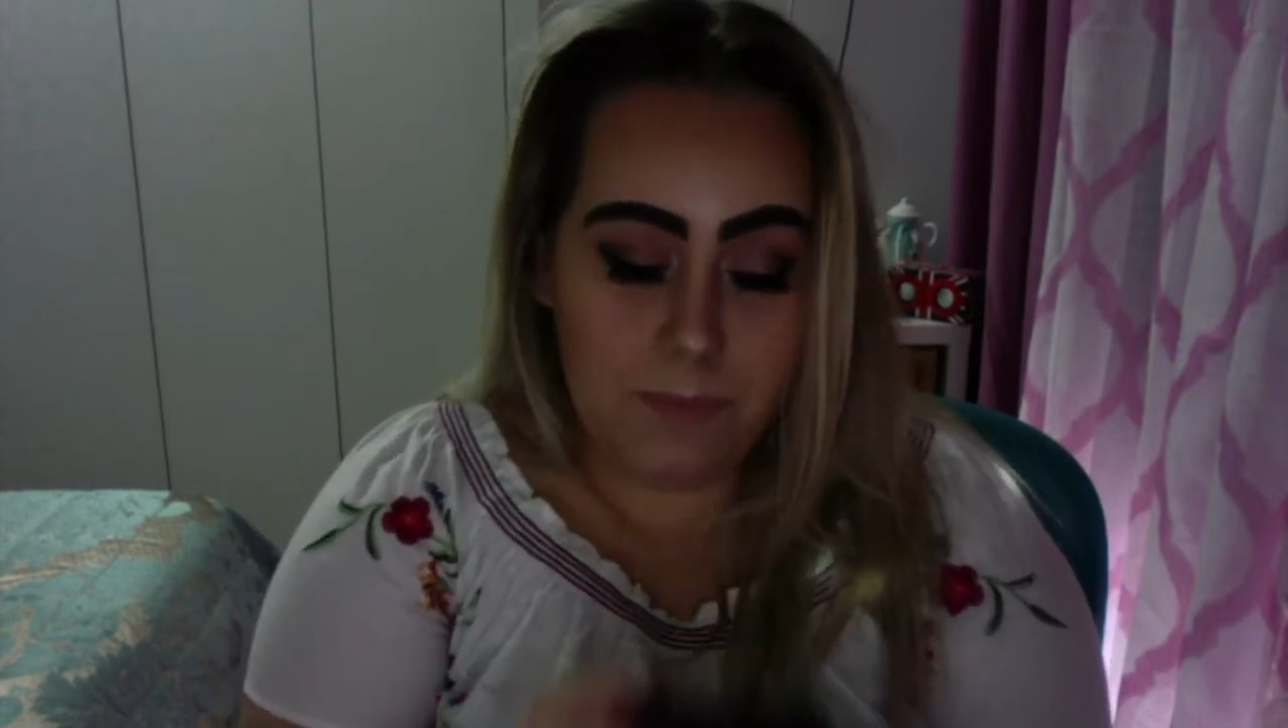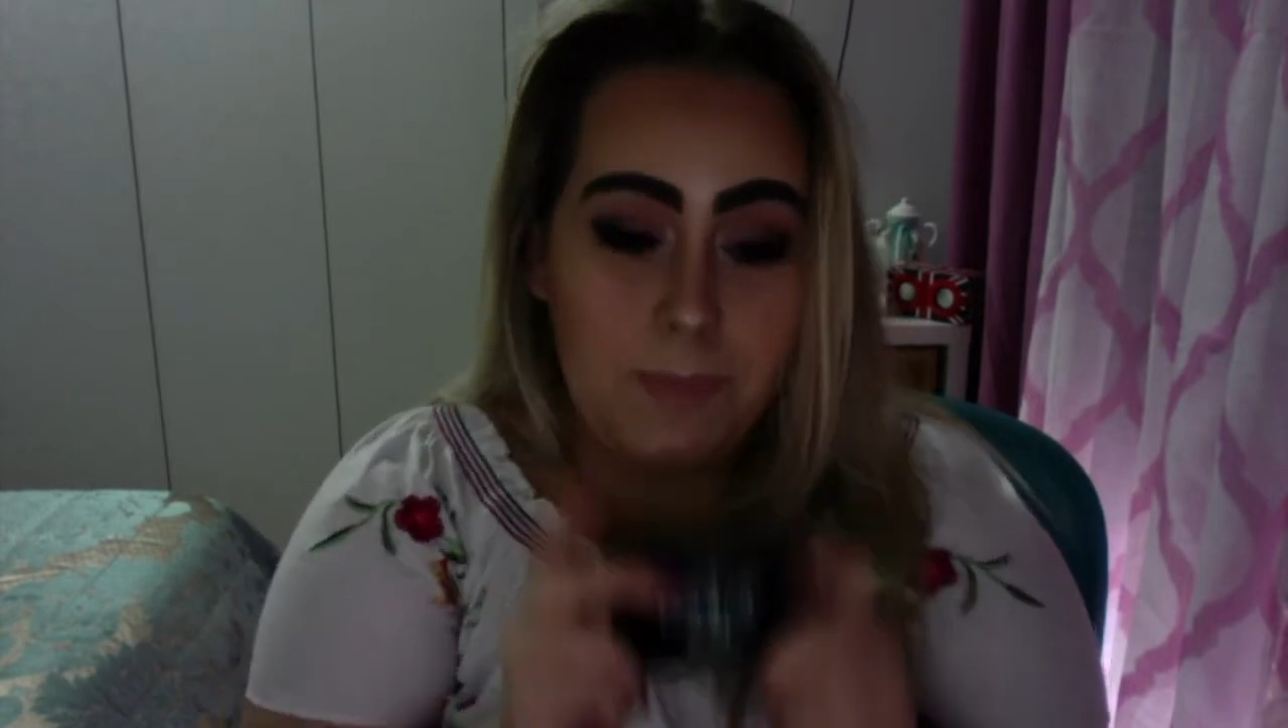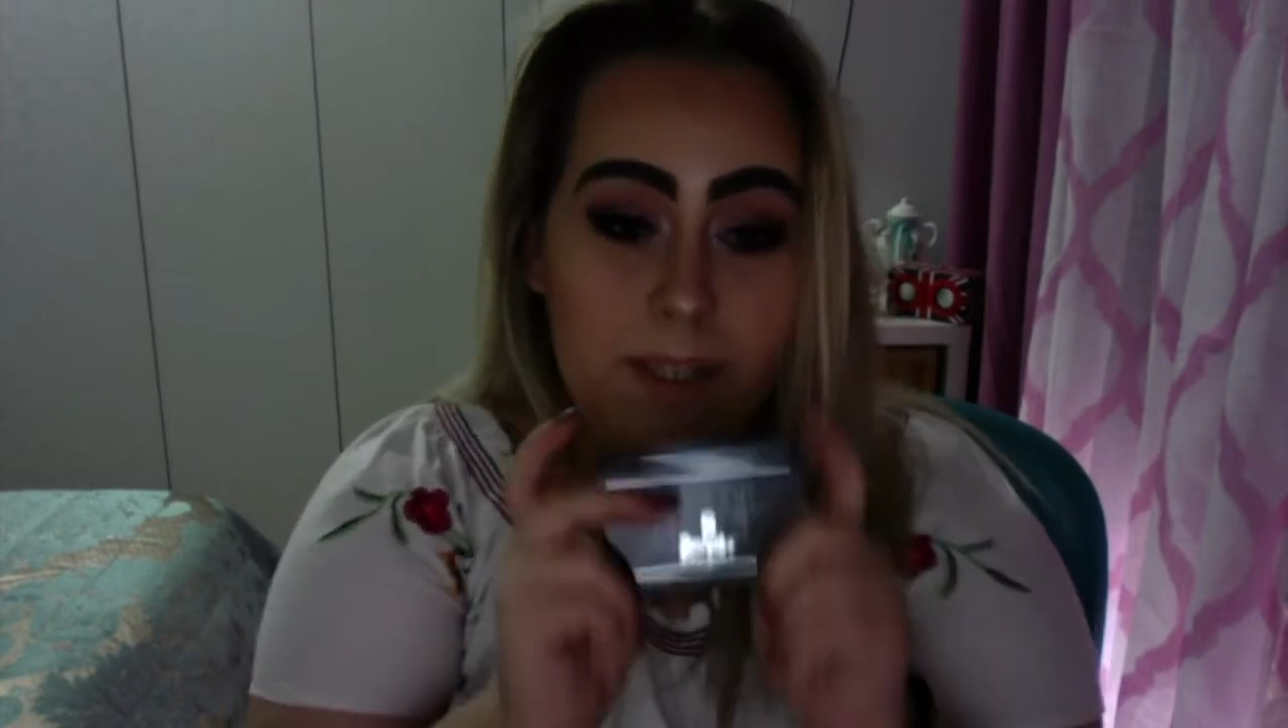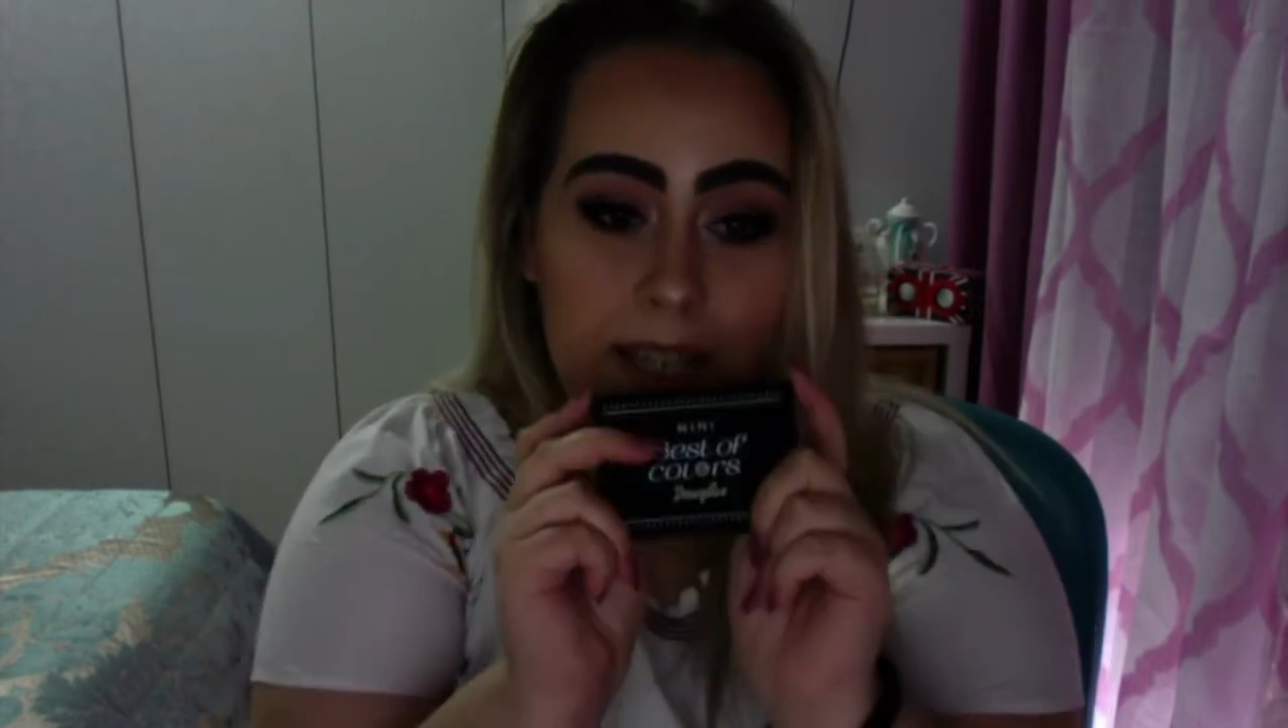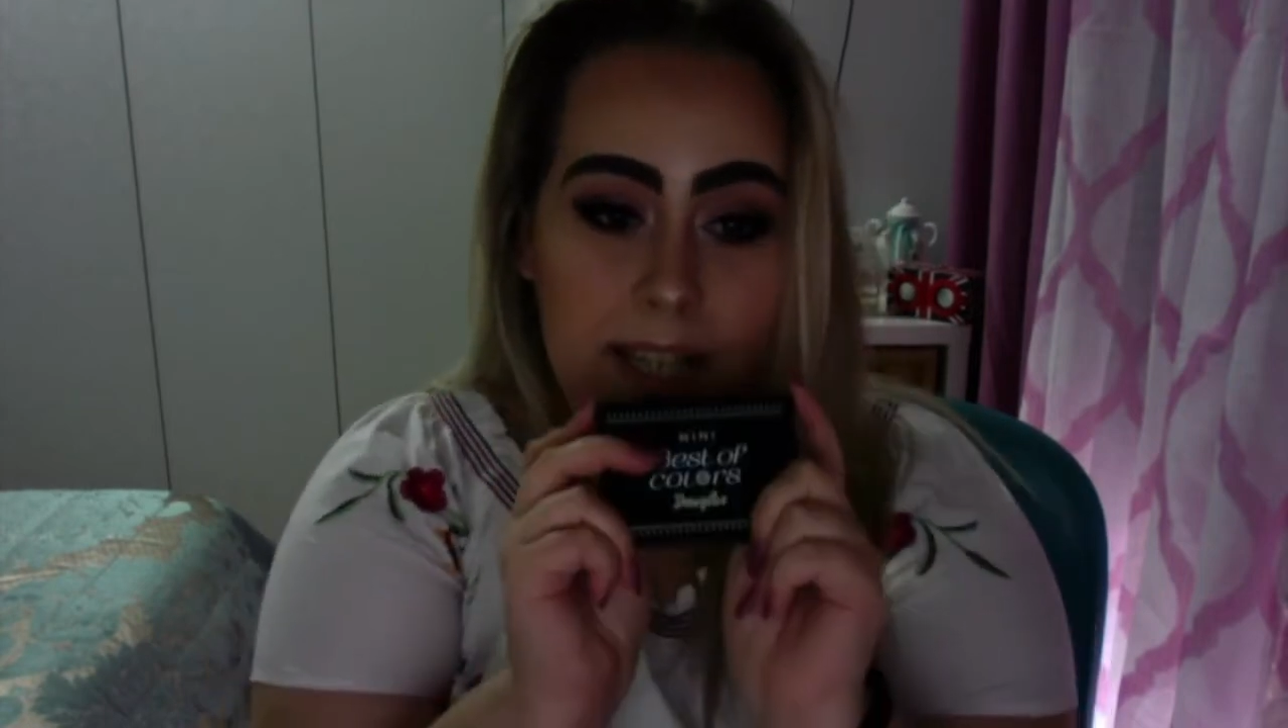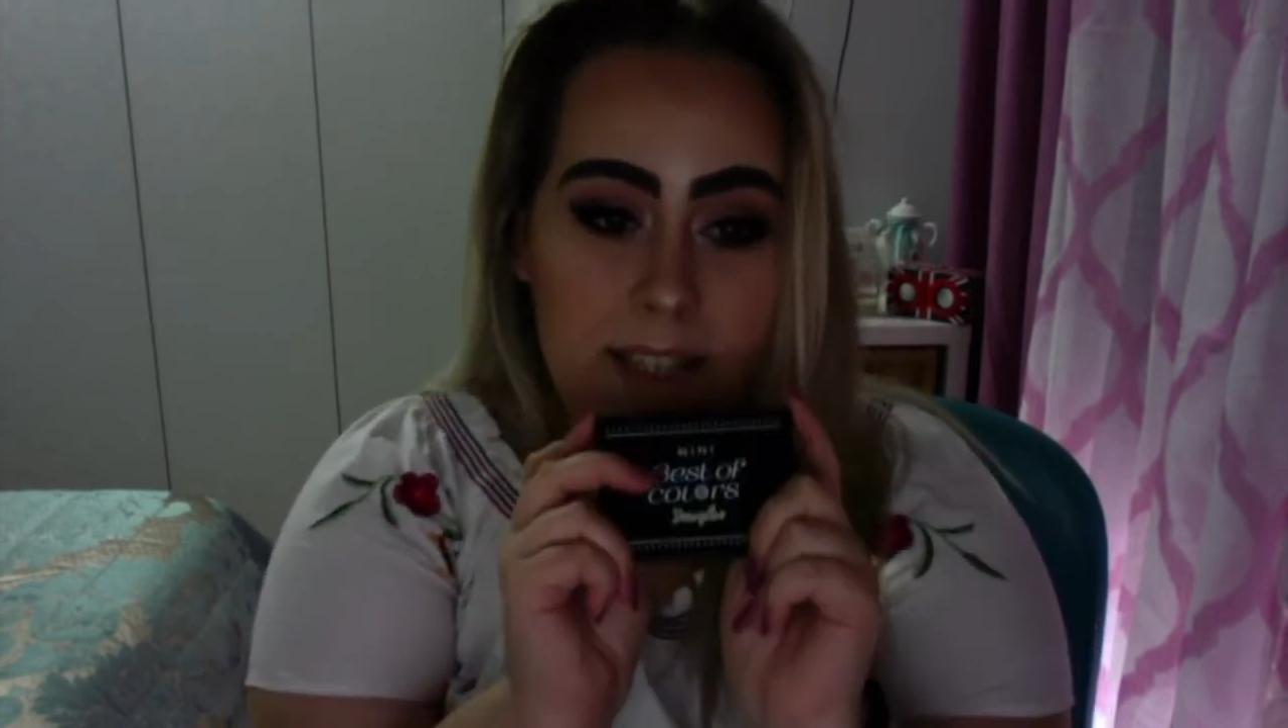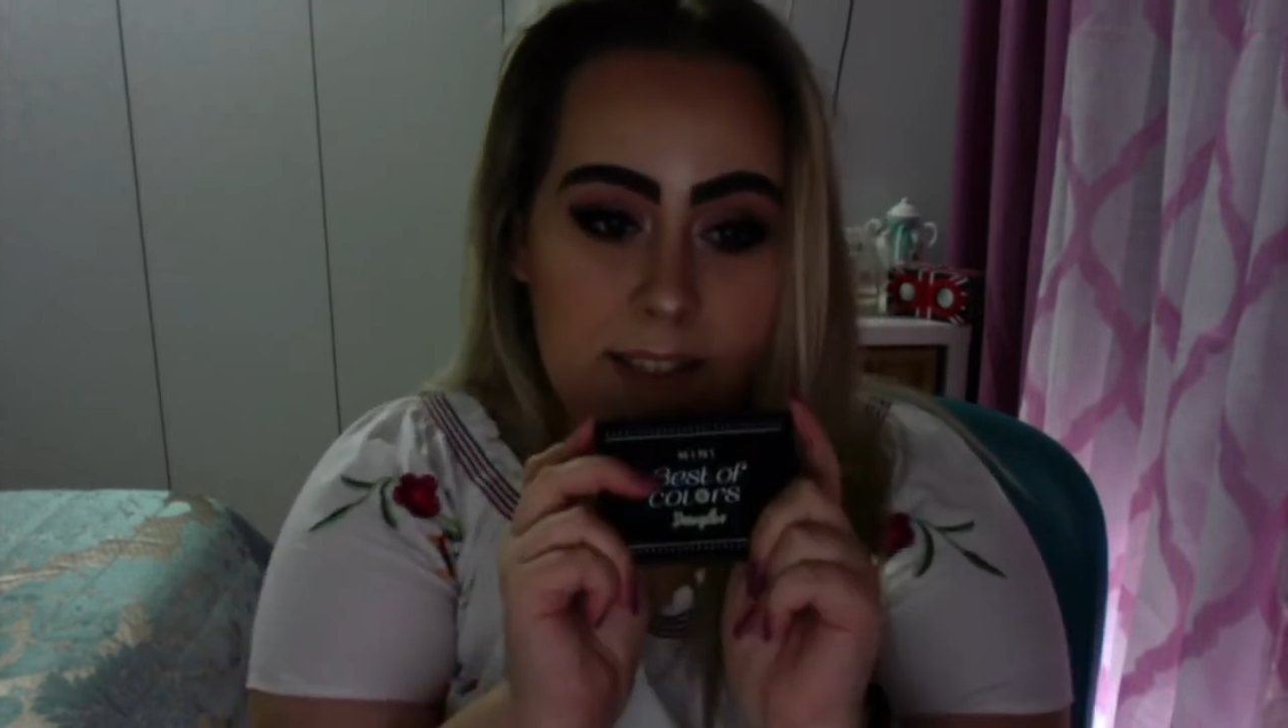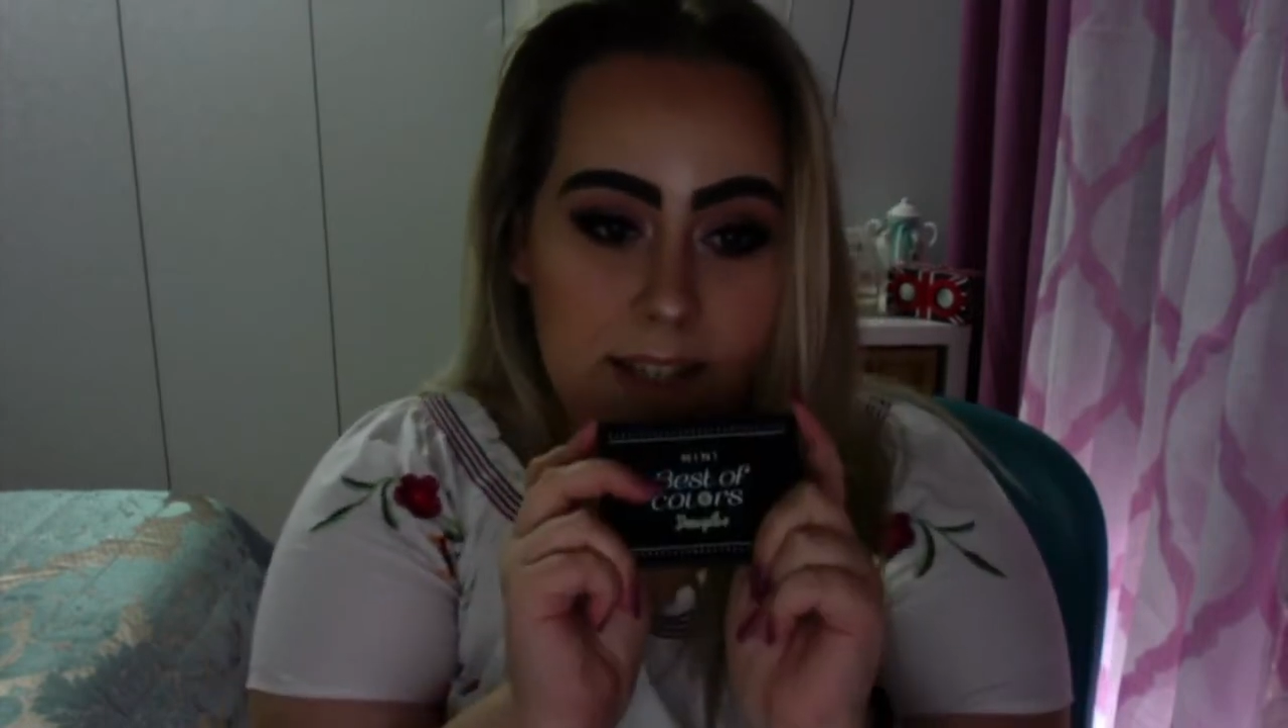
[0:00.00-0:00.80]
petites